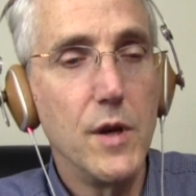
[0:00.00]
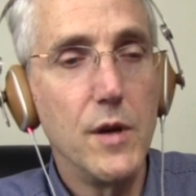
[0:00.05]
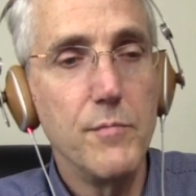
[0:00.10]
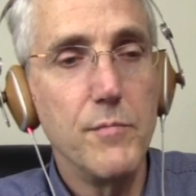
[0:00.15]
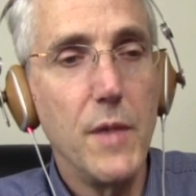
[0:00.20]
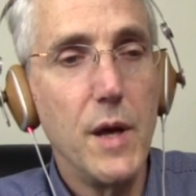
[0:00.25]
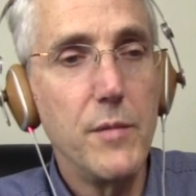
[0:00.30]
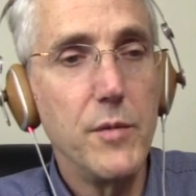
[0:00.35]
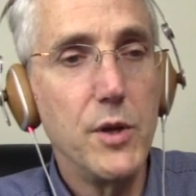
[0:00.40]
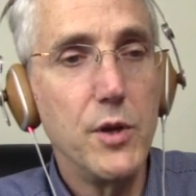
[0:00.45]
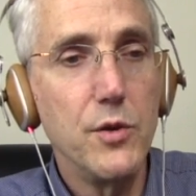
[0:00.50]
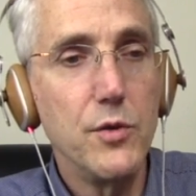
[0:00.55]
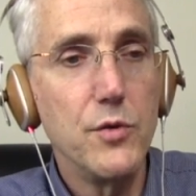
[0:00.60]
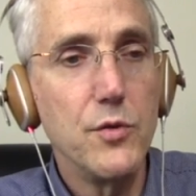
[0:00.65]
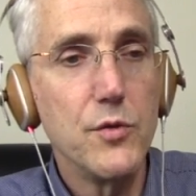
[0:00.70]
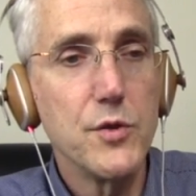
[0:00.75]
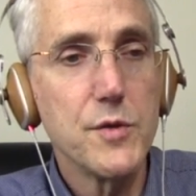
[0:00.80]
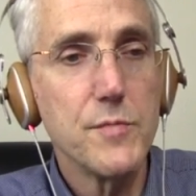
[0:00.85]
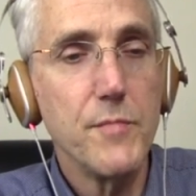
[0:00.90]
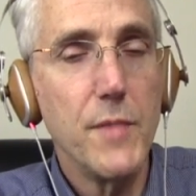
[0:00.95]
maybe you
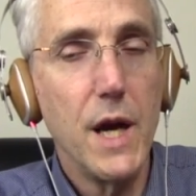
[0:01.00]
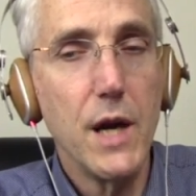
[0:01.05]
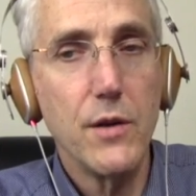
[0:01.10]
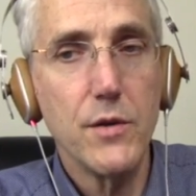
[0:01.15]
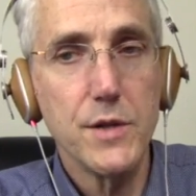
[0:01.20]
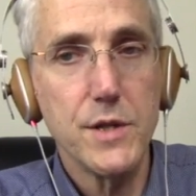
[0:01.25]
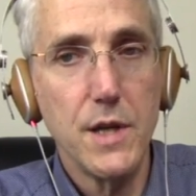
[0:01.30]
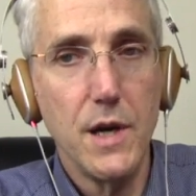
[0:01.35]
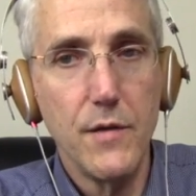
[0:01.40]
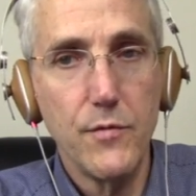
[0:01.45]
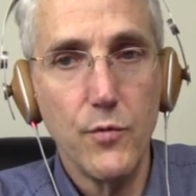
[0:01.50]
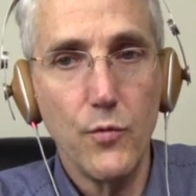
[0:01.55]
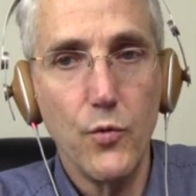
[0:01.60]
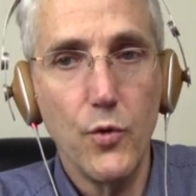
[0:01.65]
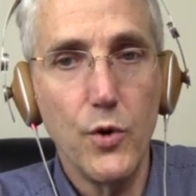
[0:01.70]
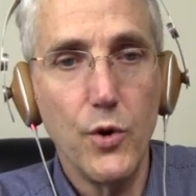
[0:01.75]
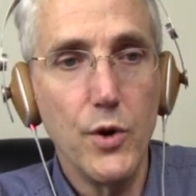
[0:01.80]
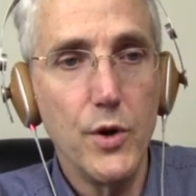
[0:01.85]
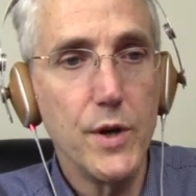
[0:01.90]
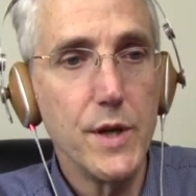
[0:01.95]
use Microsoft
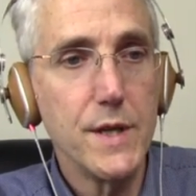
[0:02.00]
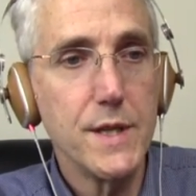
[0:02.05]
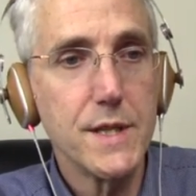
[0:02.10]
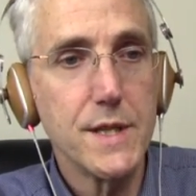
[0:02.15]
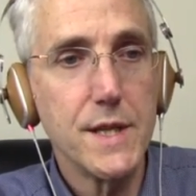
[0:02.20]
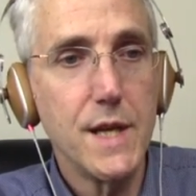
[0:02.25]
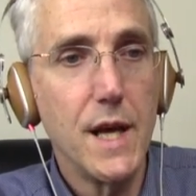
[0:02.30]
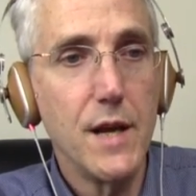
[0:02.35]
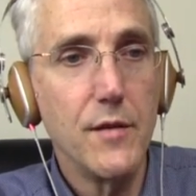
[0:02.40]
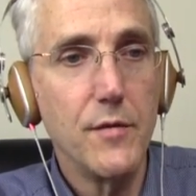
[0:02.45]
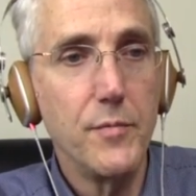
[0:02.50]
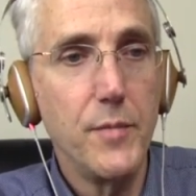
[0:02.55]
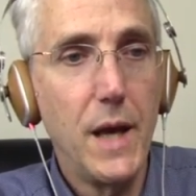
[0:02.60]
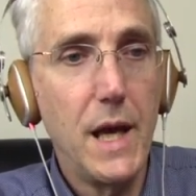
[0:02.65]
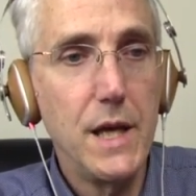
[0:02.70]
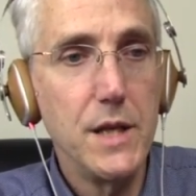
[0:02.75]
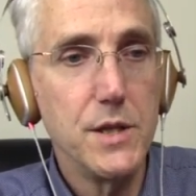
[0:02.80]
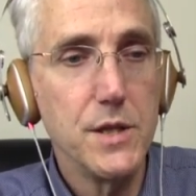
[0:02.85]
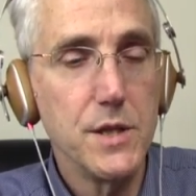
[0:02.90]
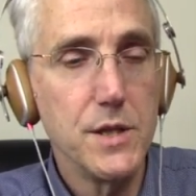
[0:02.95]
Word instead of
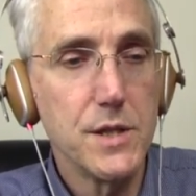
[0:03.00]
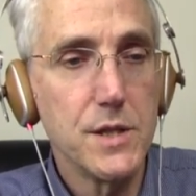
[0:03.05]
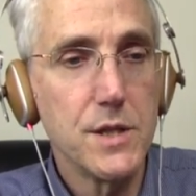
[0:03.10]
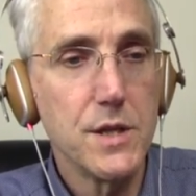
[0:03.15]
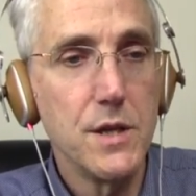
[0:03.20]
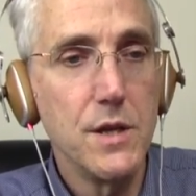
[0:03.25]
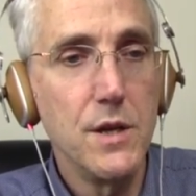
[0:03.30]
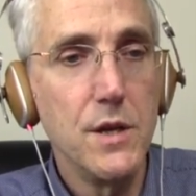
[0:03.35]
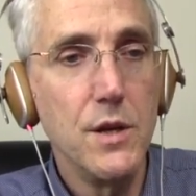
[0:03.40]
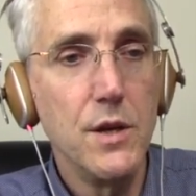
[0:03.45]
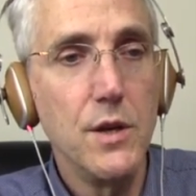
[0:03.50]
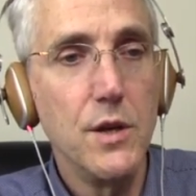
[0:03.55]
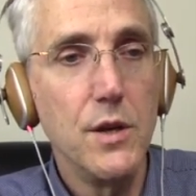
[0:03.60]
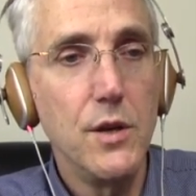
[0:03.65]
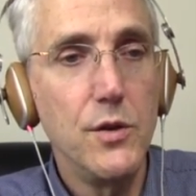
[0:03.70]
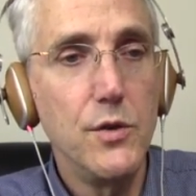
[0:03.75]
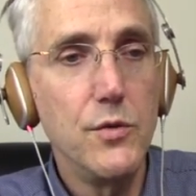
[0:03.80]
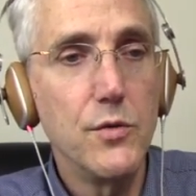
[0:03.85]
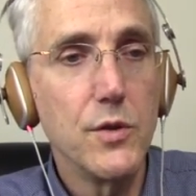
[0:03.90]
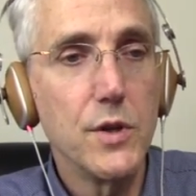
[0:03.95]
Pages,
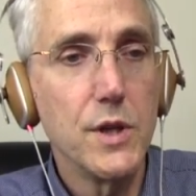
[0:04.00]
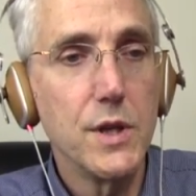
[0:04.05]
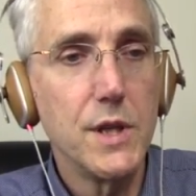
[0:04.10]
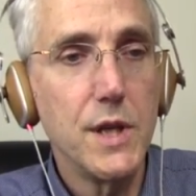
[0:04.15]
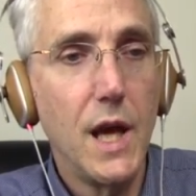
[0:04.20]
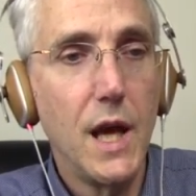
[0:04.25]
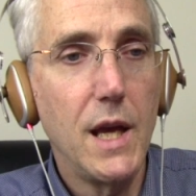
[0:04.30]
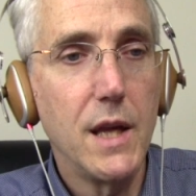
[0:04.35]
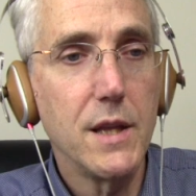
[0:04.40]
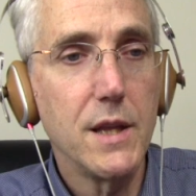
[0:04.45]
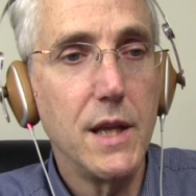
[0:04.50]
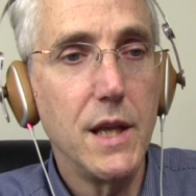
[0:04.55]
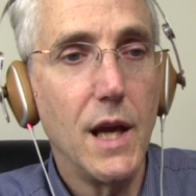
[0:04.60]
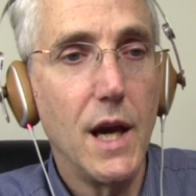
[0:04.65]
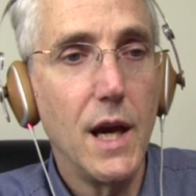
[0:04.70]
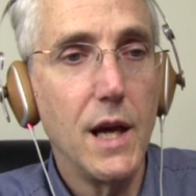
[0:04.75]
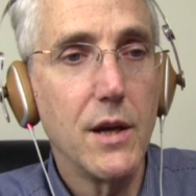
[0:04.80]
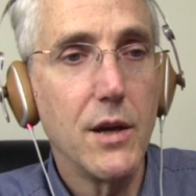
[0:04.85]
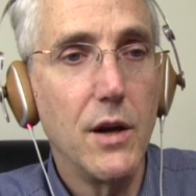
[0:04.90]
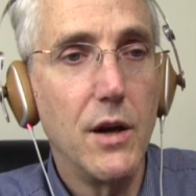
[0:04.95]
you could take the
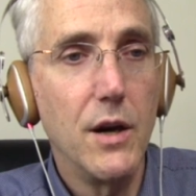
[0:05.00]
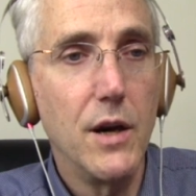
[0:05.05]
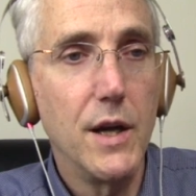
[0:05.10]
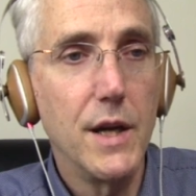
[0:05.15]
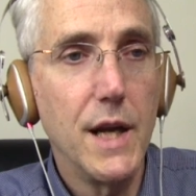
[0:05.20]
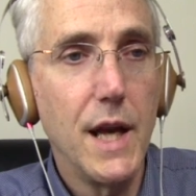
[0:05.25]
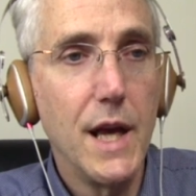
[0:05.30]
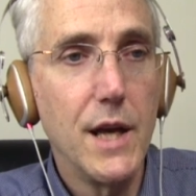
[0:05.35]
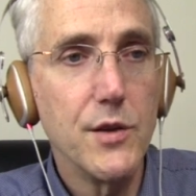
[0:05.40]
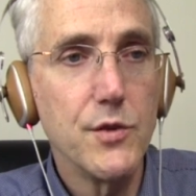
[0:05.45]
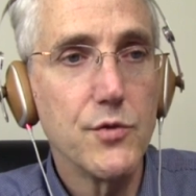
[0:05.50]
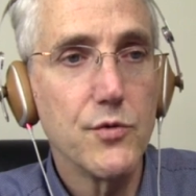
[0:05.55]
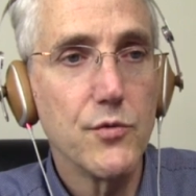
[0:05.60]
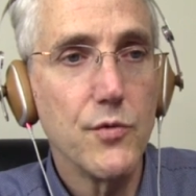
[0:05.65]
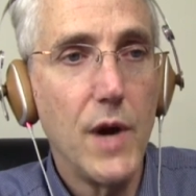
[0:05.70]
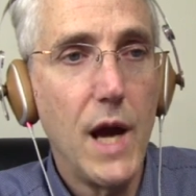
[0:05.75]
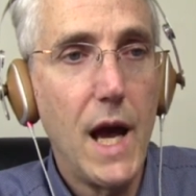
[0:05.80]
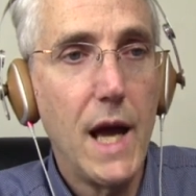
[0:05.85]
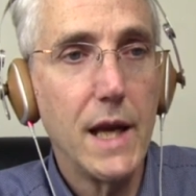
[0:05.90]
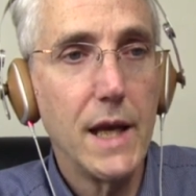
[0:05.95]
icon and
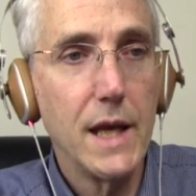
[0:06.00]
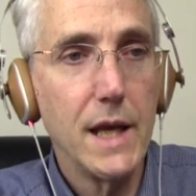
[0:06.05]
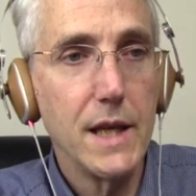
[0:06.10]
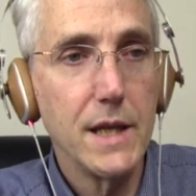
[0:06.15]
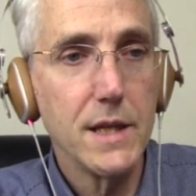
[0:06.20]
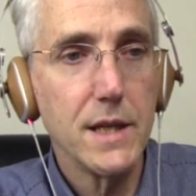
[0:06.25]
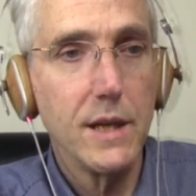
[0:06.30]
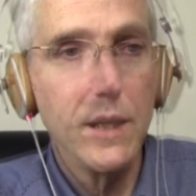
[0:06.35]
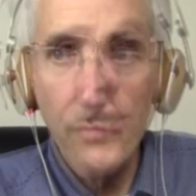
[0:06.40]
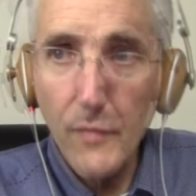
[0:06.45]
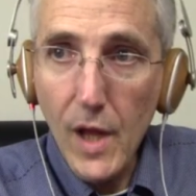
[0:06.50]
drag it.